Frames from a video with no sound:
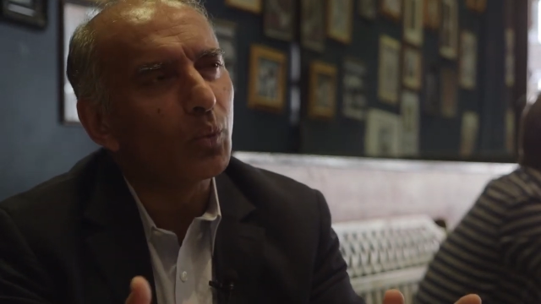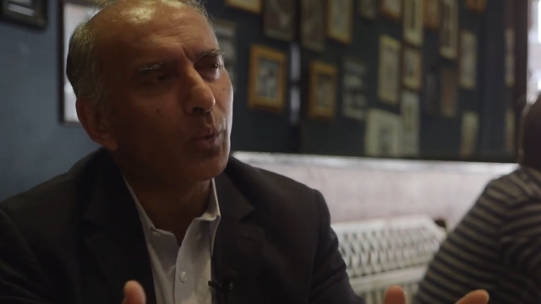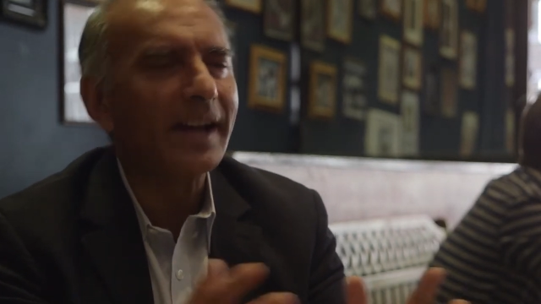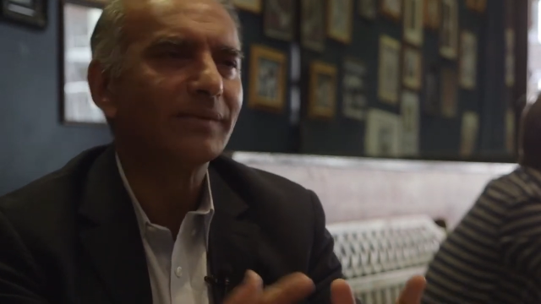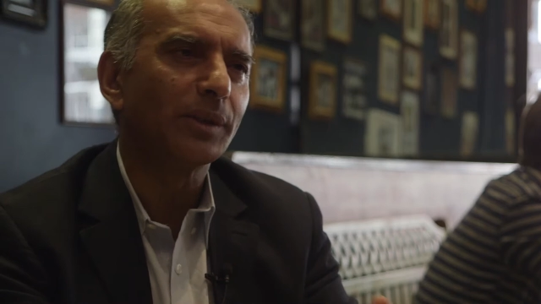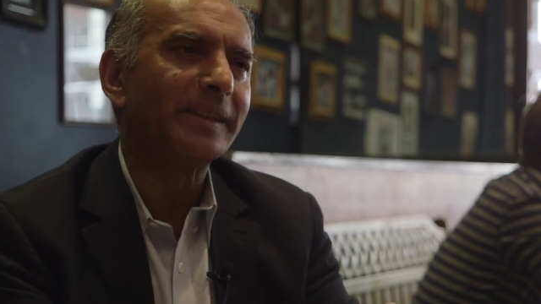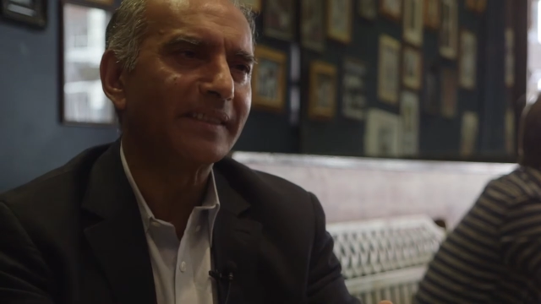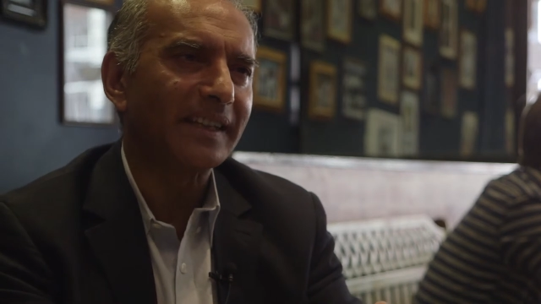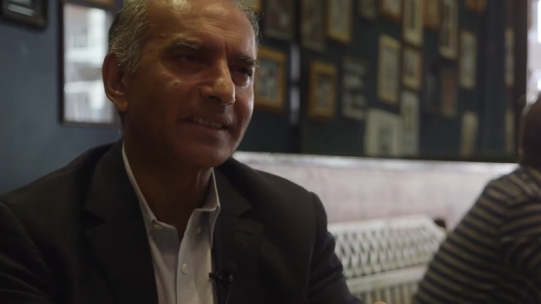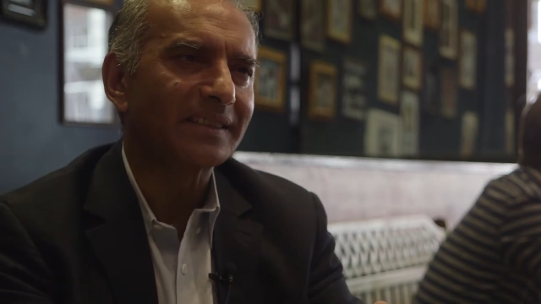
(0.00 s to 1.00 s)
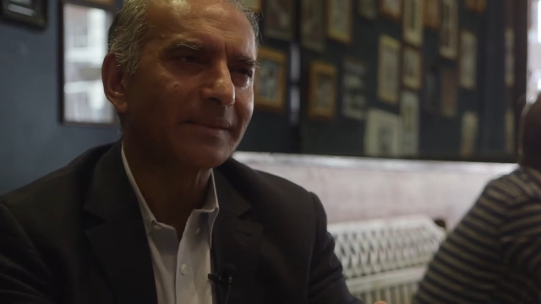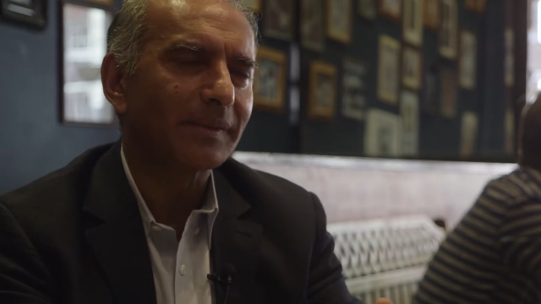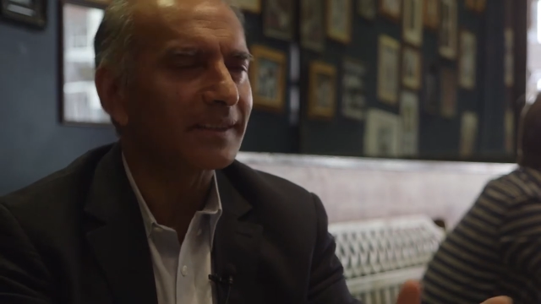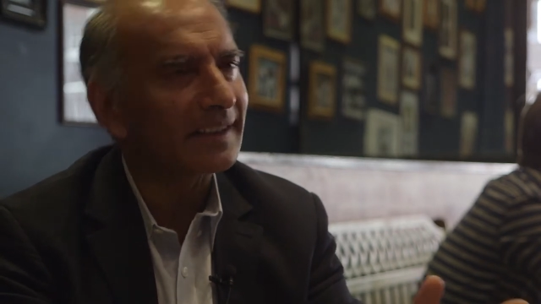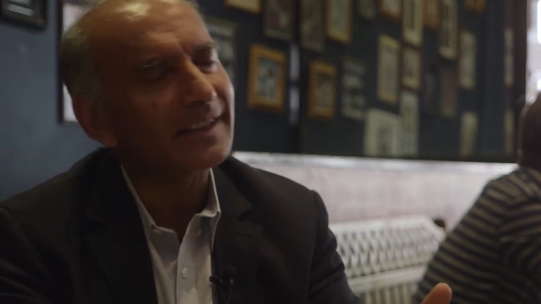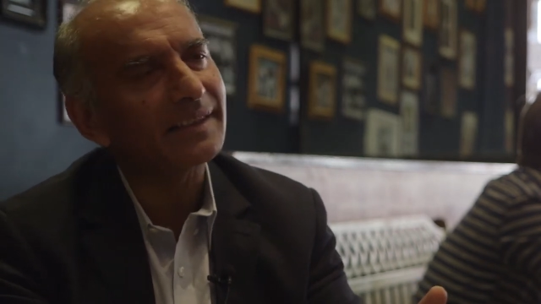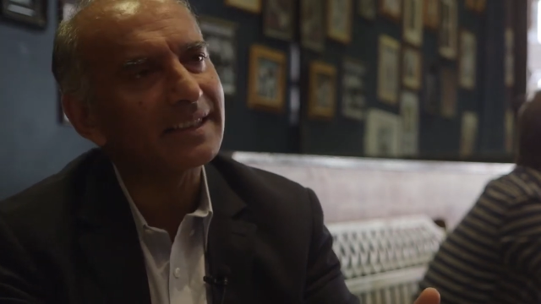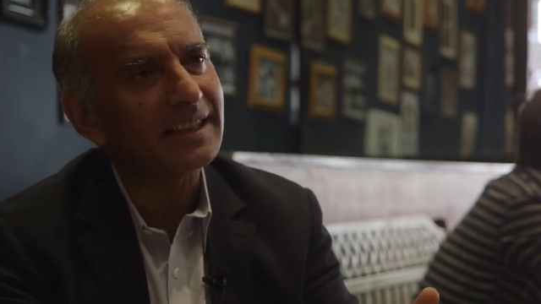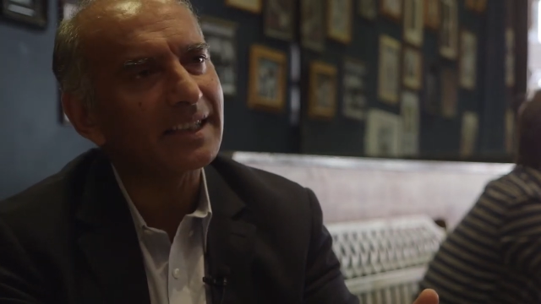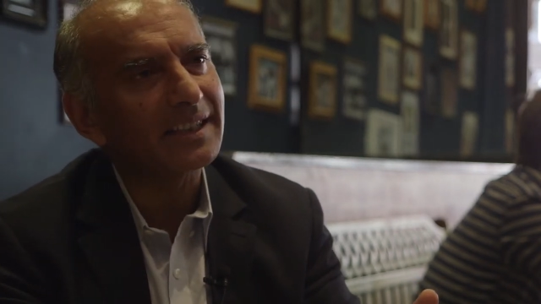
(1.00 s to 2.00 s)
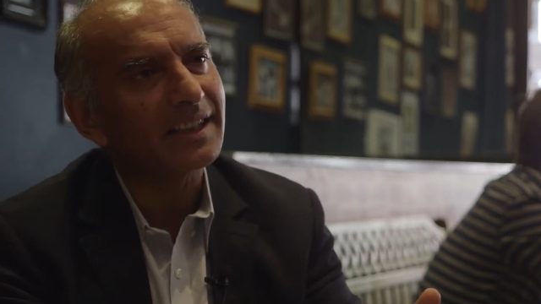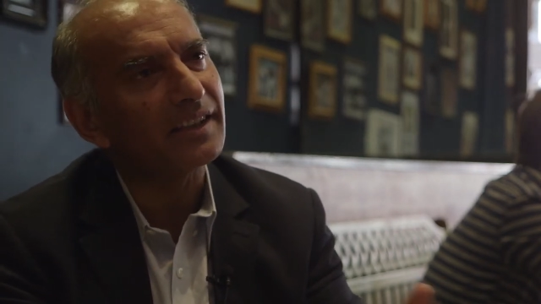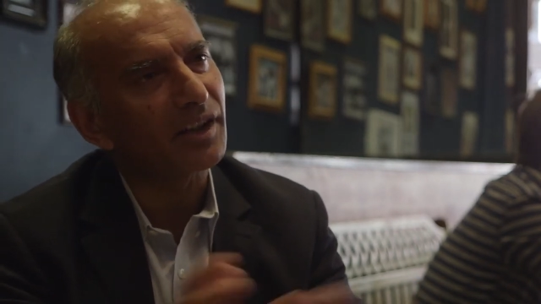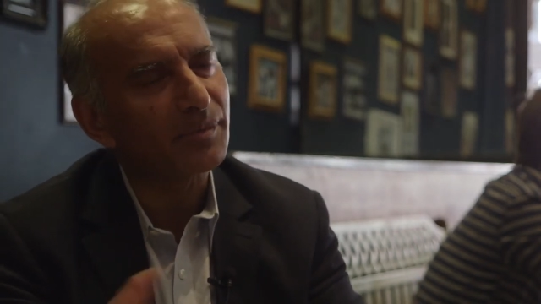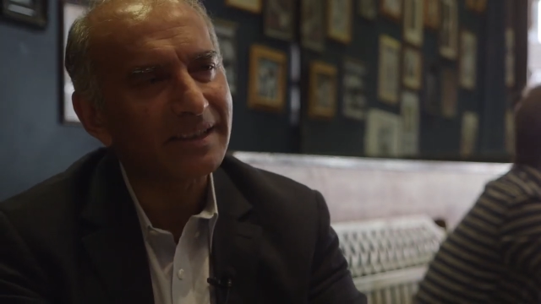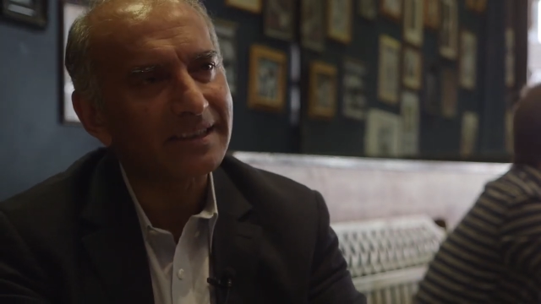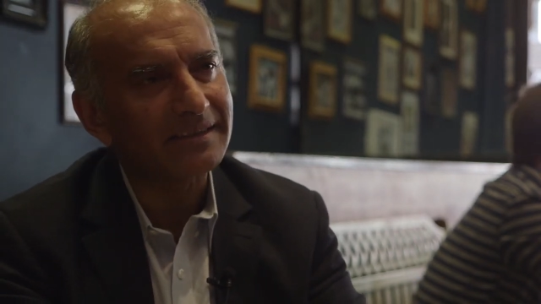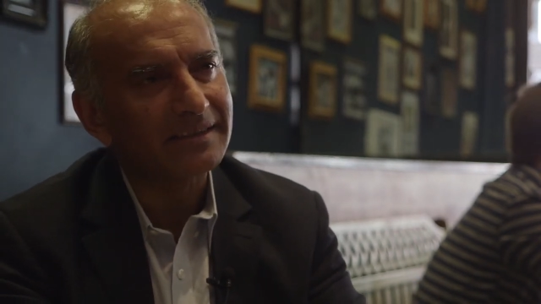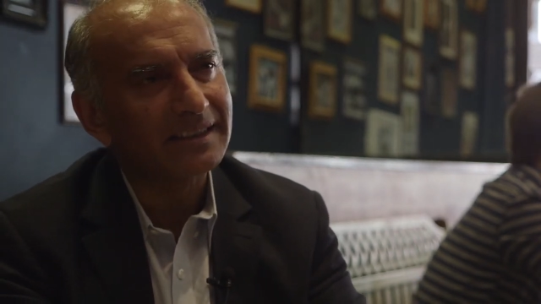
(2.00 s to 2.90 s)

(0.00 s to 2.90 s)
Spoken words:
way of doing things, because that's how they did it in their own business.